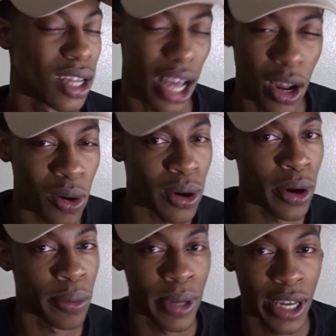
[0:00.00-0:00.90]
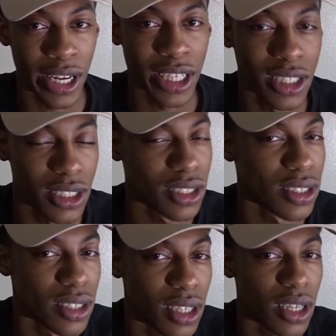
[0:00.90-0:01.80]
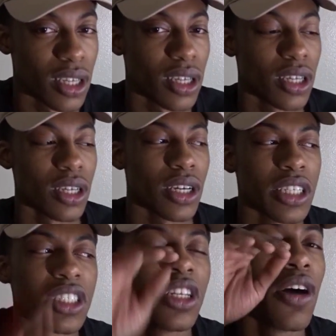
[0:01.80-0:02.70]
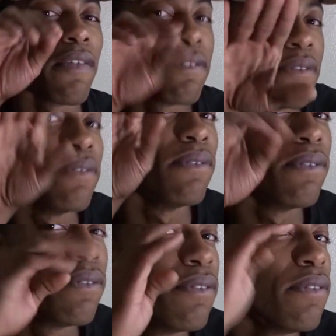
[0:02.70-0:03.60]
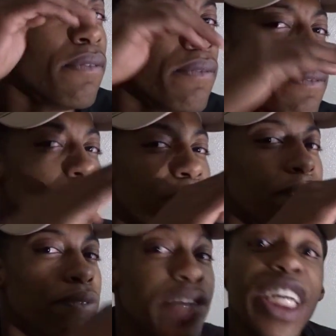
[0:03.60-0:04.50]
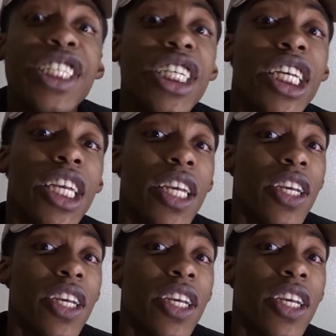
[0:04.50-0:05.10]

I don't know, man. That's a little fishy.